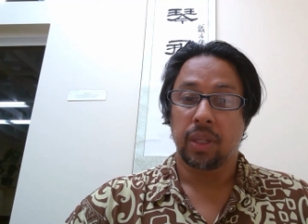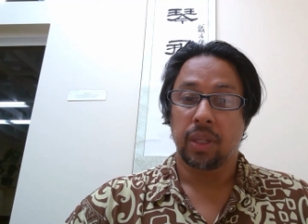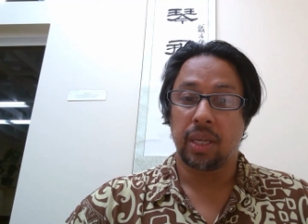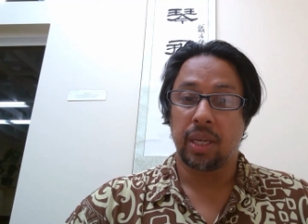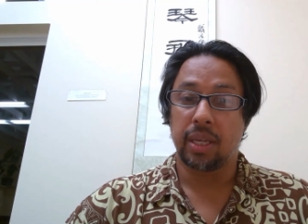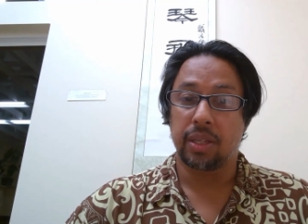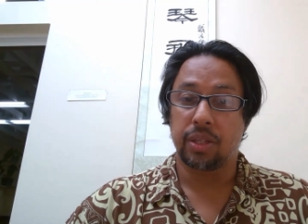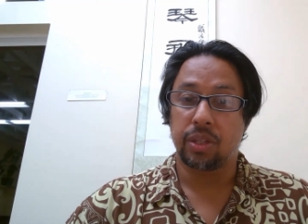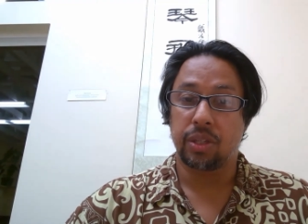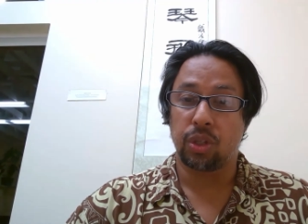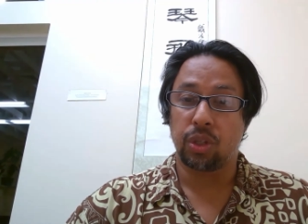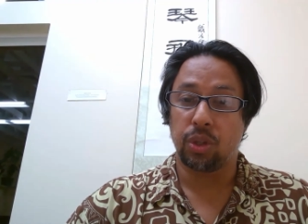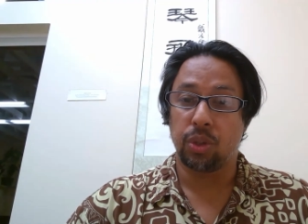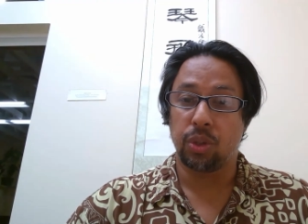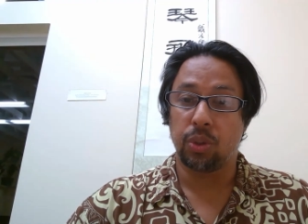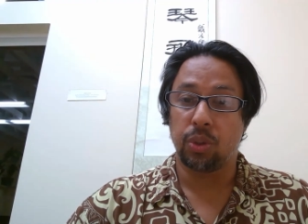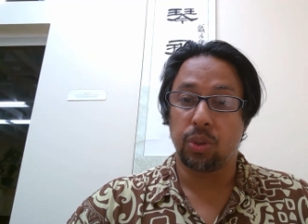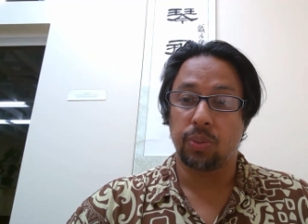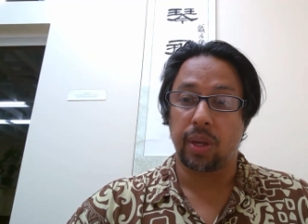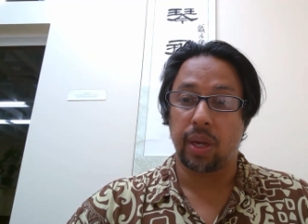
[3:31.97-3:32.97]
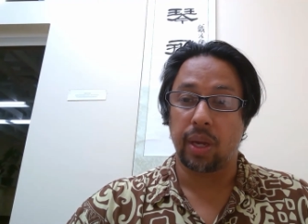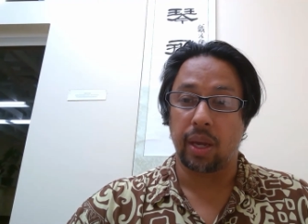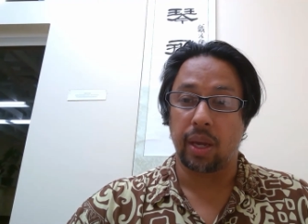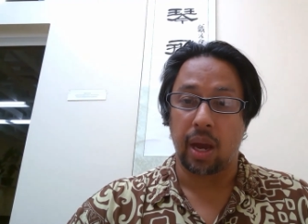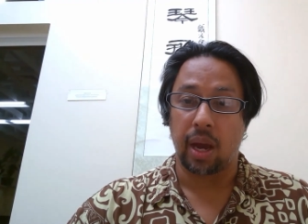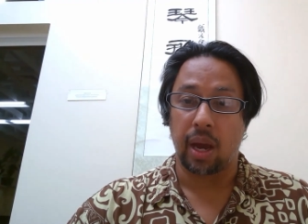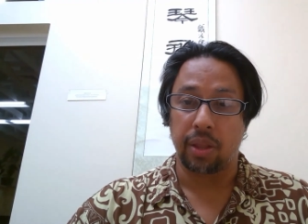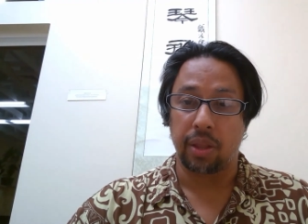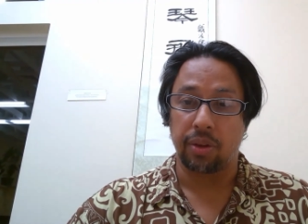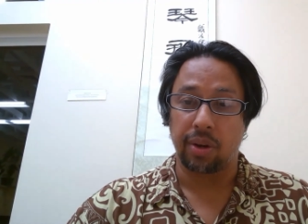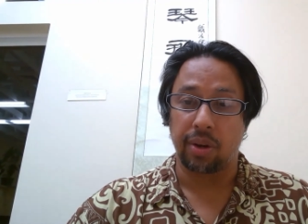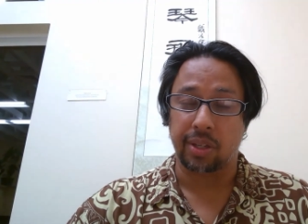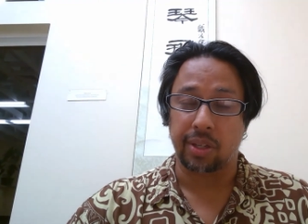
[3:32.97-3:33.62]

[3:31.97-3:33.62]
is to either